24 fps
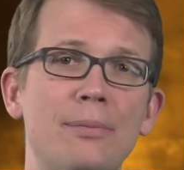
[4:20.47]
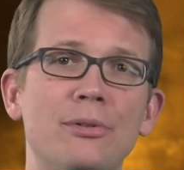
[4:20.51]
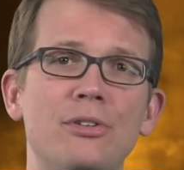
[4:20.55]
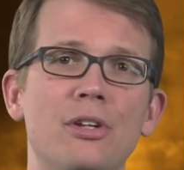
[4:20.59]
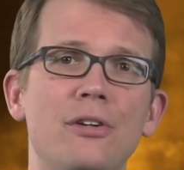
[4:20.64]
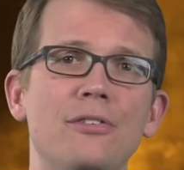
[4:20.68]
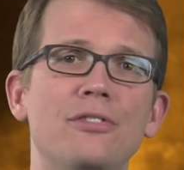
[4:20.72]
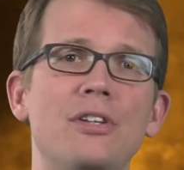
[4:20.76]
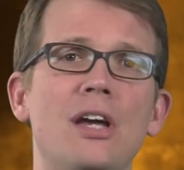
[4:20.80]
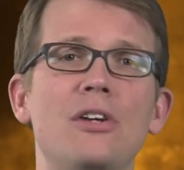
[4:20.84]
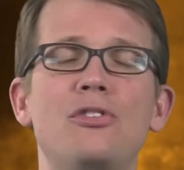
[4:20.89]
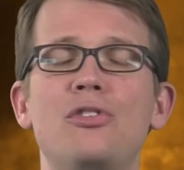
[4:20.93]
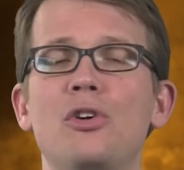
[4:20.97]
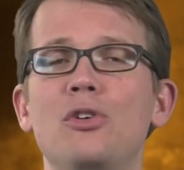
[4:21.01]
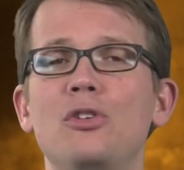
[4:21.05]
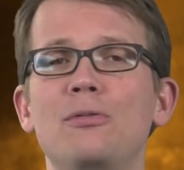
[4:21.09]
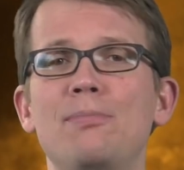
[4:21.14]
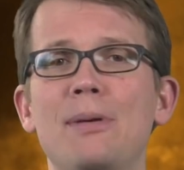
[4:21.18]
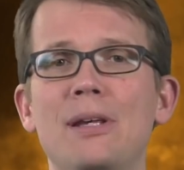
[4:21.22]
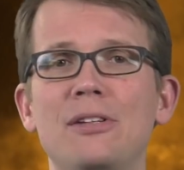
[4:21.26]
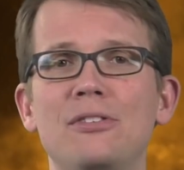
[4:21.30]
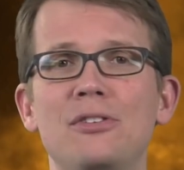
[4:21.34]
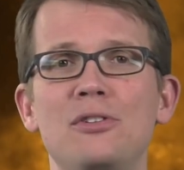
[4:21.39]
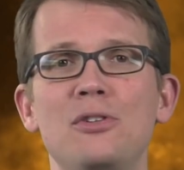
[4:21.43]
episode of SciShow
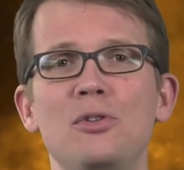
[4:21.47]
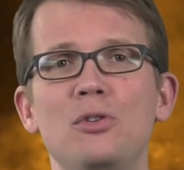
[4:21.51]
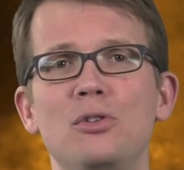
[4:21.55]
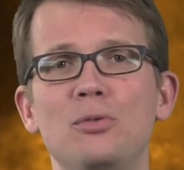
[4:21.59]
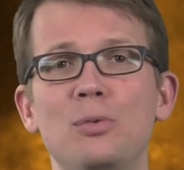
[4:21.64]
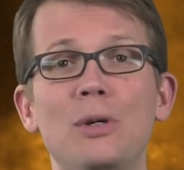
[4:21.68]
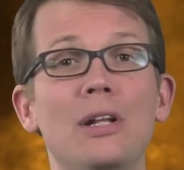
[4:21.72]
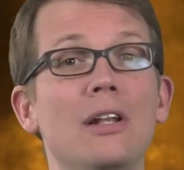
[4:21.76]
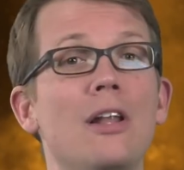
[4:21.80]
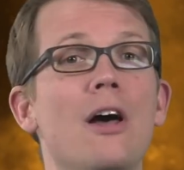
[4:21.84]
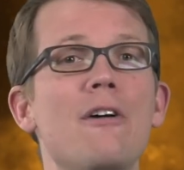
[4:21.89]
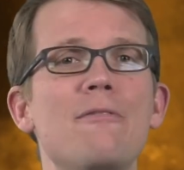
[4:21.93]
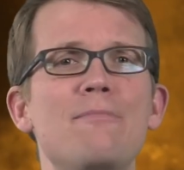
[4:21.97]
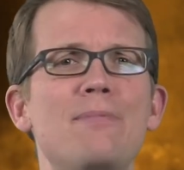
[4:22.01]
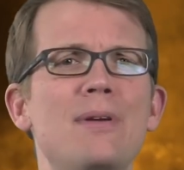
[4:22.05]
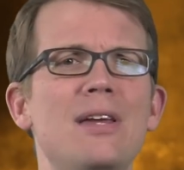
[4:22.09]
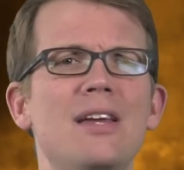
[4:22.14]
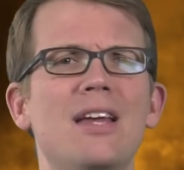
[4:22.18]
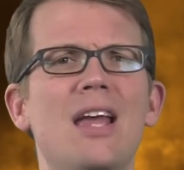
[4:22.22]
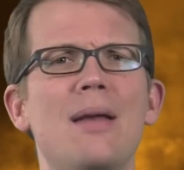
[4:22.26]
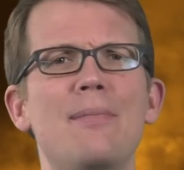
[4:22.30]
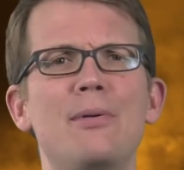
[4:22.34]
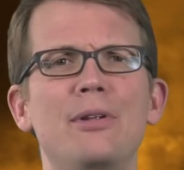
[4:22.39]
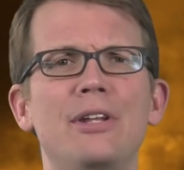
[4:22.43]
Space News. We love
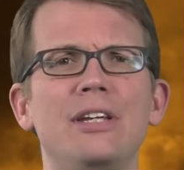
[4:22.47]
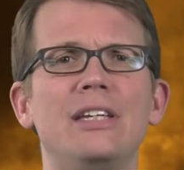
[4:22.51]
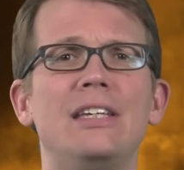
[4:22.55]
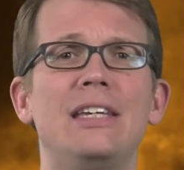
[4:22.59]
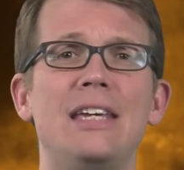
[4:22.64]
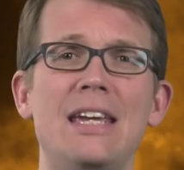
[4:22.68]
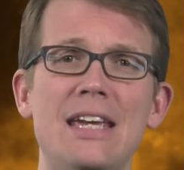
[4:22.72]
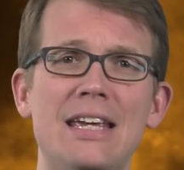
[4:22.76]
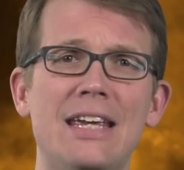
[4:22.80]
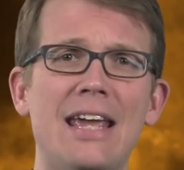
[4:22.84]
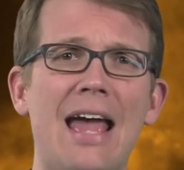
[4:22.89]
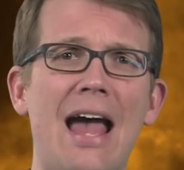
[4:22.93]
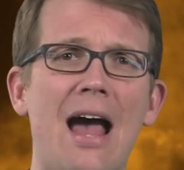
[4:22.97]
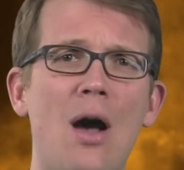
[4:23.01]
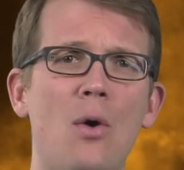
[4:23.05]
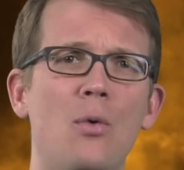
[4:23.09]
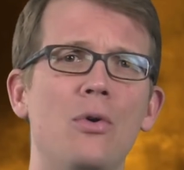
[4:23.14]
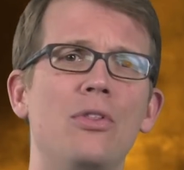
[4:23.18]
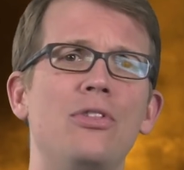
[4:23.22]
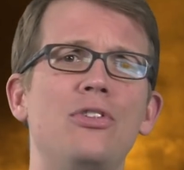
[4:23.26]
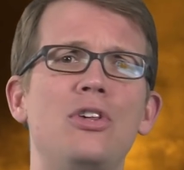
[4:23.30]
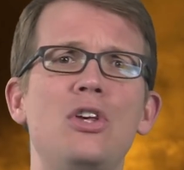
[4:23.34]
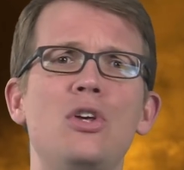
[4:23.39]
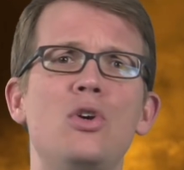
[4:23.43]
being able to geek out
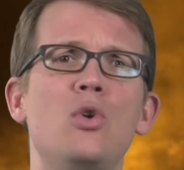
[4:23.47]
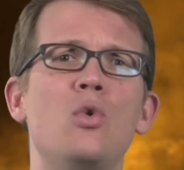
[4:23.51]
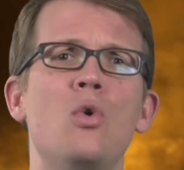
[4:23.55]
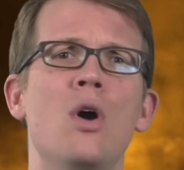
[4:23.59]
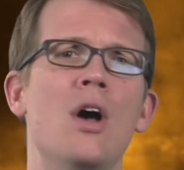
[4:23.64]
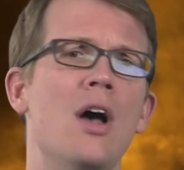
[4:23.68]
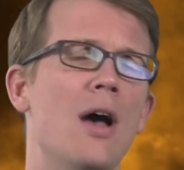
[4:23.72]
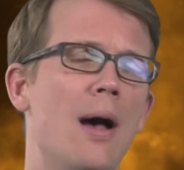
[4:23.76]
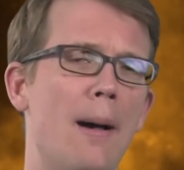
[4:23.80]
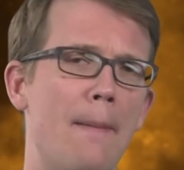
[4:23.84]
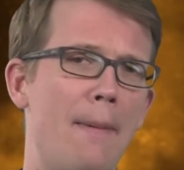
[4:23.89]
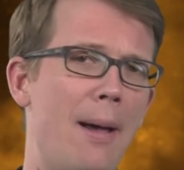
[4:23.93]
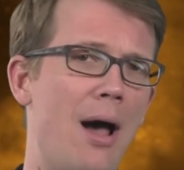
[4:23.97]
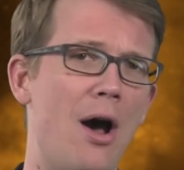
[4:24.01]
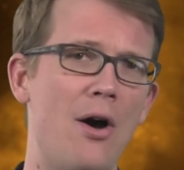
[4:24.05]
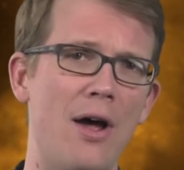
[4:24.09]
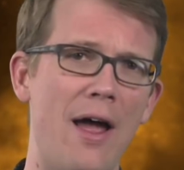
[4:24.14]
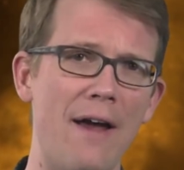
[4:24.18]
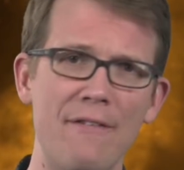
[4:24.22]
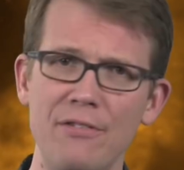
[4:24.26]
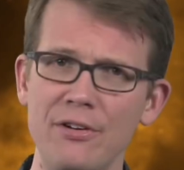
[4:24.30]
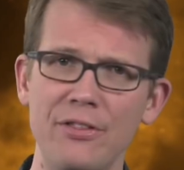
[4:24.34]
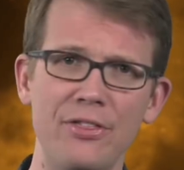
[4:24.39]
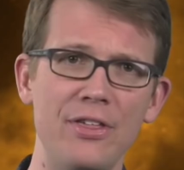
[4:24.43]
with you about
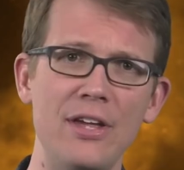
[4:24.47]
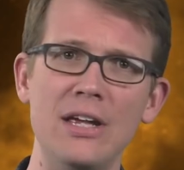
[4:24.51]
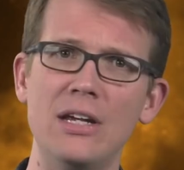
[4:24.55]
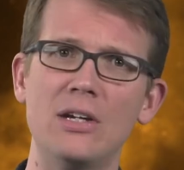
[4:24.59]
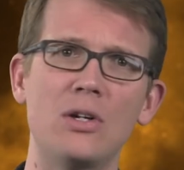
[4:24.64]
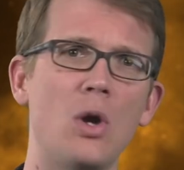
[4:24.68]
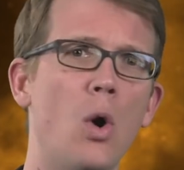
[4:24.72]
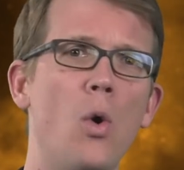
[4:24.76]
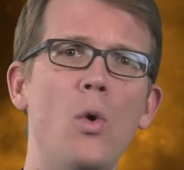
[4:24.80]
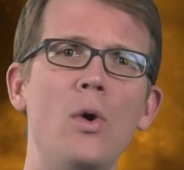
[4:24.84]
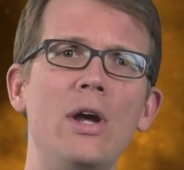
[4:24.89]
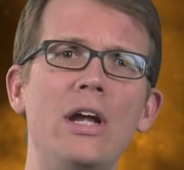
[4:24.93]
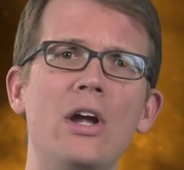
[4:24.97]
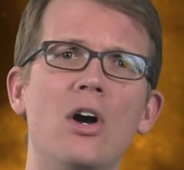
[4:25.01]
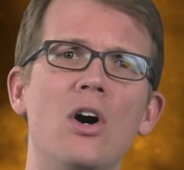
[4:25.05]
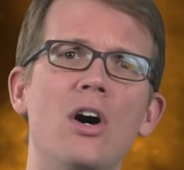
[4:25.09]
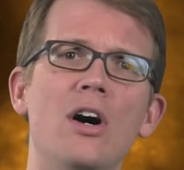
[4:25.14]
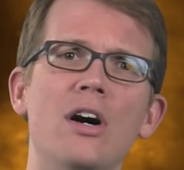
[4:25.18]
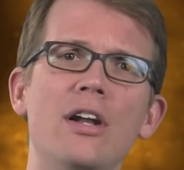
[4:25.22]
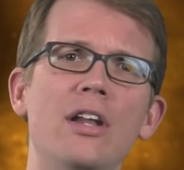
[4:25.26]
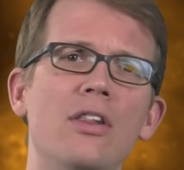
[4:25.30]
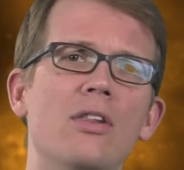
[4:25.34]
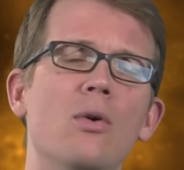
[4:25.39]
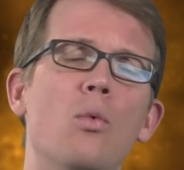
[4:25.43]
everything going
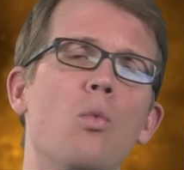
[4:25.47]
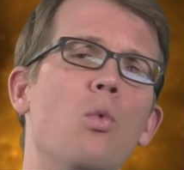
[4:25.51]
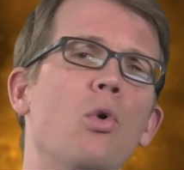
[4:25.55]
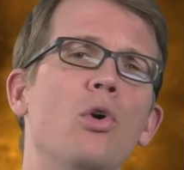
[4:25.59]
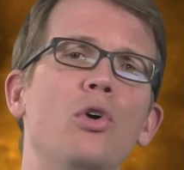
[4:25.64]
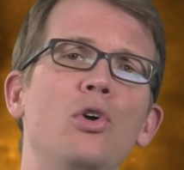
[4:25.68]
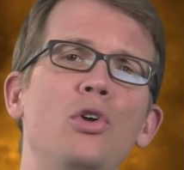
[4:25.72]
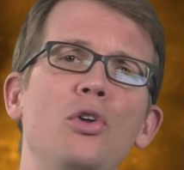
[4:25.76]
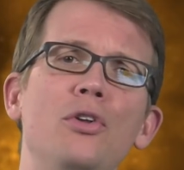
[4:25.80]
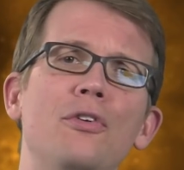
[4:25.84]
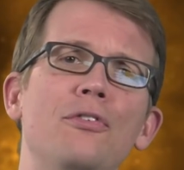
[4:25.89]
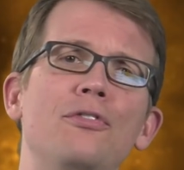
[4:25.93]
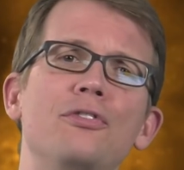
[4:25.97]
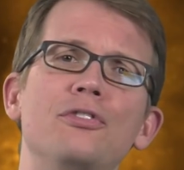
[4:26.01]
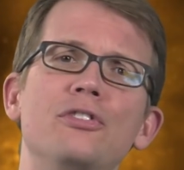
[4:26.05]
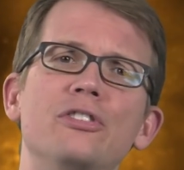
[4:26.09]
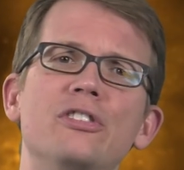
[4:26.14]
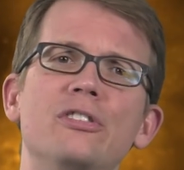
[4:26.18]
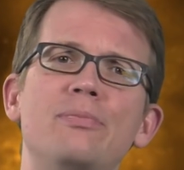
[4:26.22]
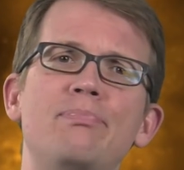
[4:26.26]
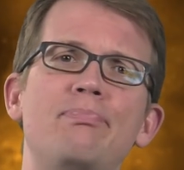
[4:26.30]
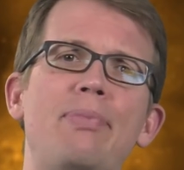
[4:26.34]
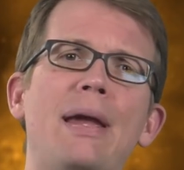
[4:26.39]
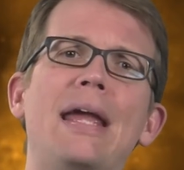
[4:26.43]
on in the world of
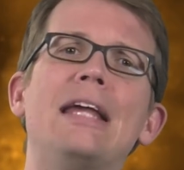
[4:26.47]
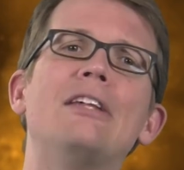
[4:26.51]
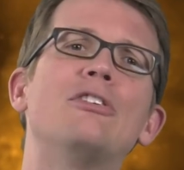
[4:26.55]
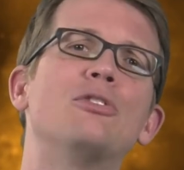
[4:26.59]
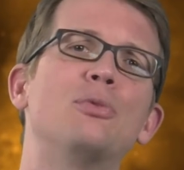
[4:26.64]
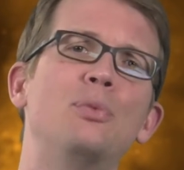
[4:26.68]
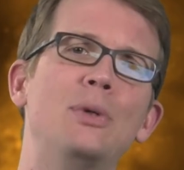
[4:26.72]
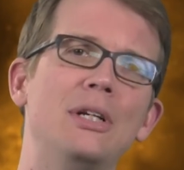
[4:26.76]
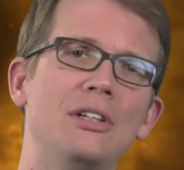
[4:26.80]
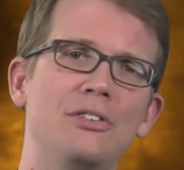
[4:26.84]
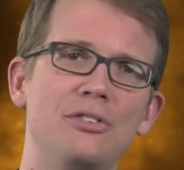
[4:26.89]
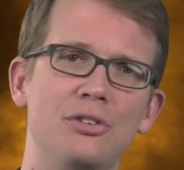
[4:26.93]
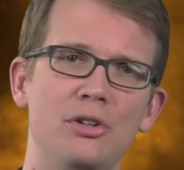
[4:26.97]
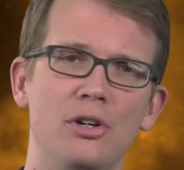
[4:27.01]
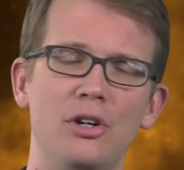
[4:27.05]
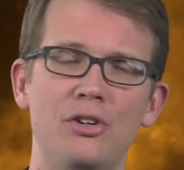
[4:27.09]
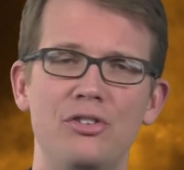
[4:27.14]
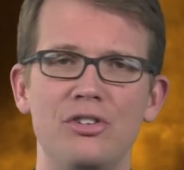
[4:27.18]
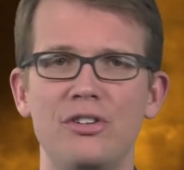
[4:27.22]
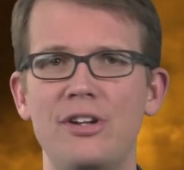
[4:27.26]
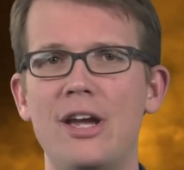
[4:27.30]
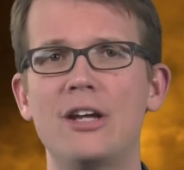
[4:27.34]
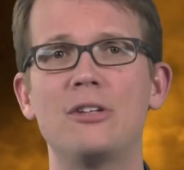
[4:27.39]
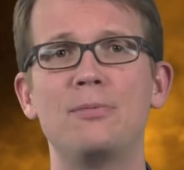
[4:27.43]
space
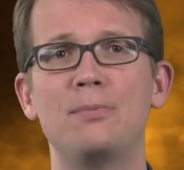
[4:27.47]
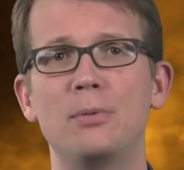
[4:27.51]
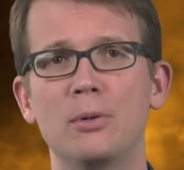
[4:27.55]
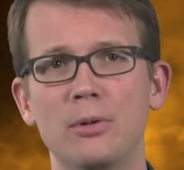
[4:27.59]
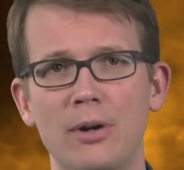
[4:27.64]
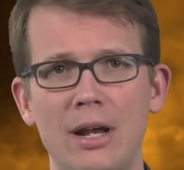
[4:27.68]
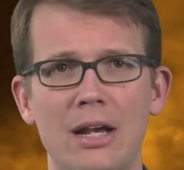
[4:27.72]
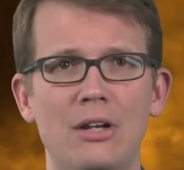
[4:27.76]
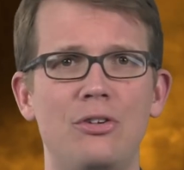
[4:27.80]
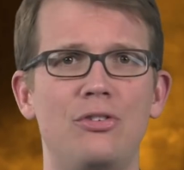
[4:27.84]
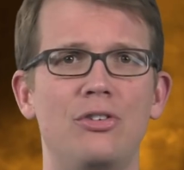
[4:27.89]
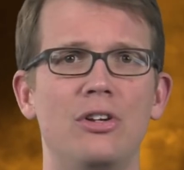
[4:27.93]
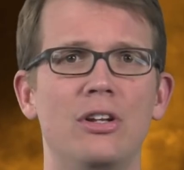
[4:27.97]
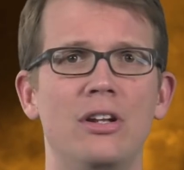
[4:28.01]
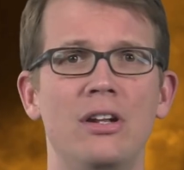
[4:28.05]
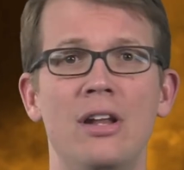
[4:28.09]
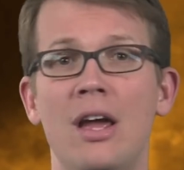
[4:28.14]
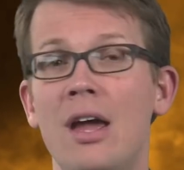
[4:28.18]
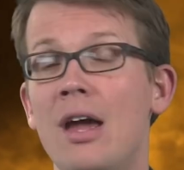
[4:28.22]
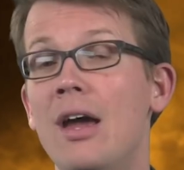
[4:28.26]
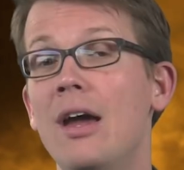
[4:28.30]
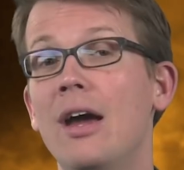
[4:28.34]
research and exploration,